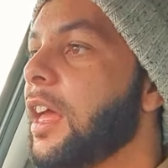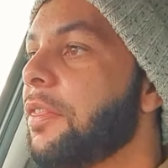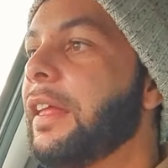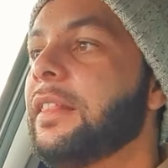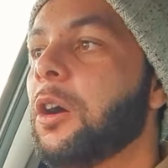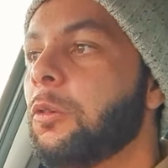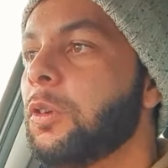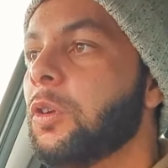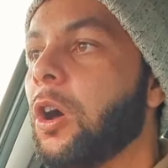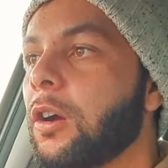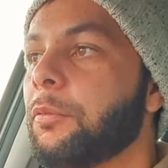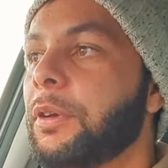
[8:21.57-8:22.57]
They don't
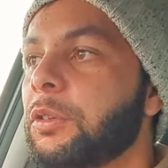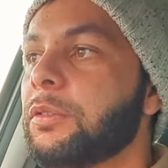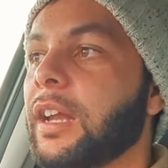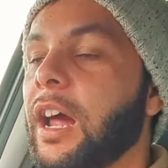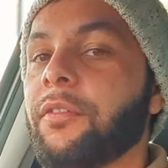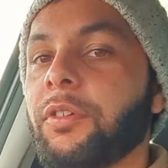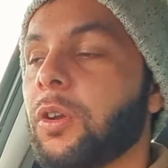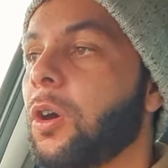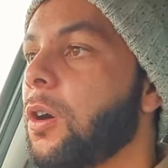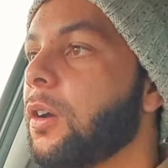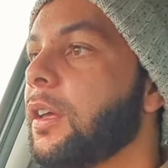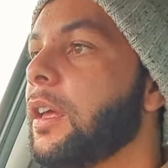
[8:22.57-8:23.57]
lock when you drive
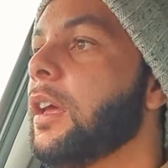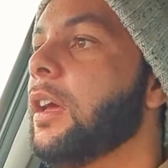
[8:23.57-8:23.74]
along.